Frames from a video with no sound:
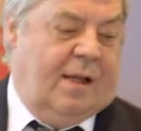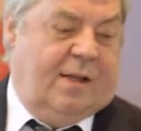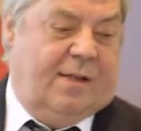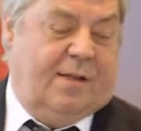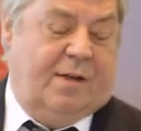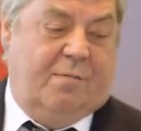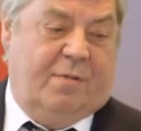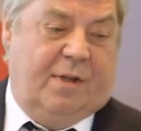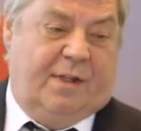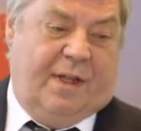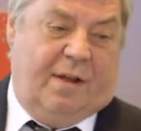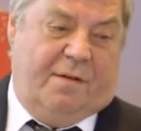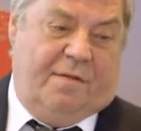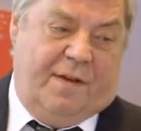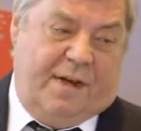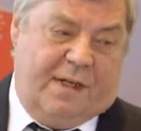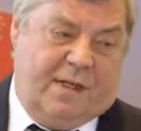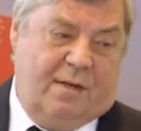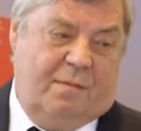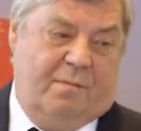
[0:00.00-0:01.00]
So, but the
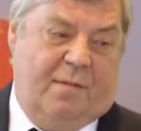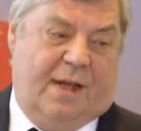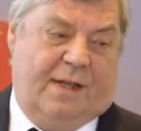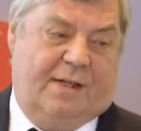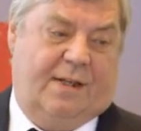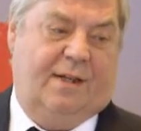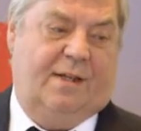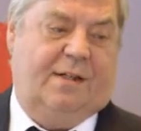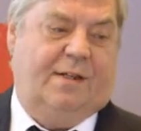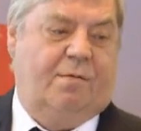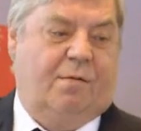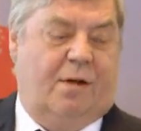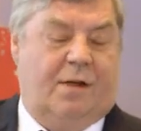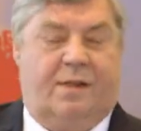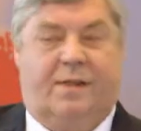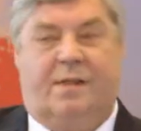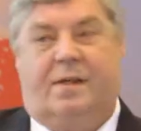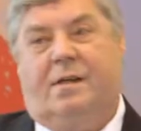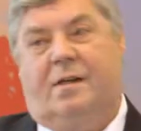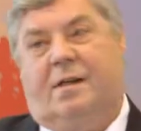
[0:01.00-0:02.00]
official message
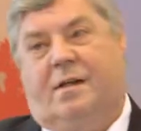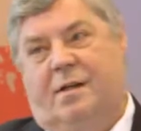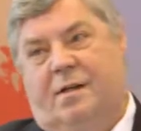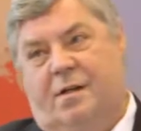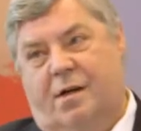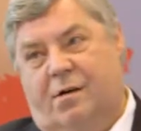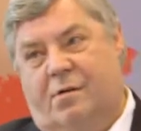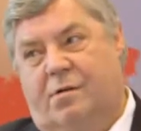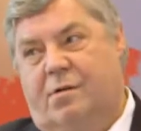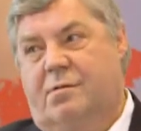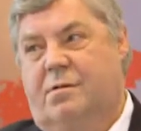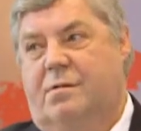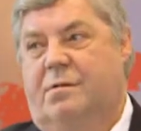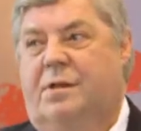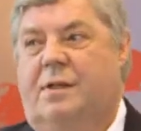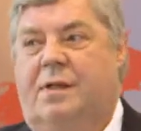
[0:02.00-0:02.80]
was no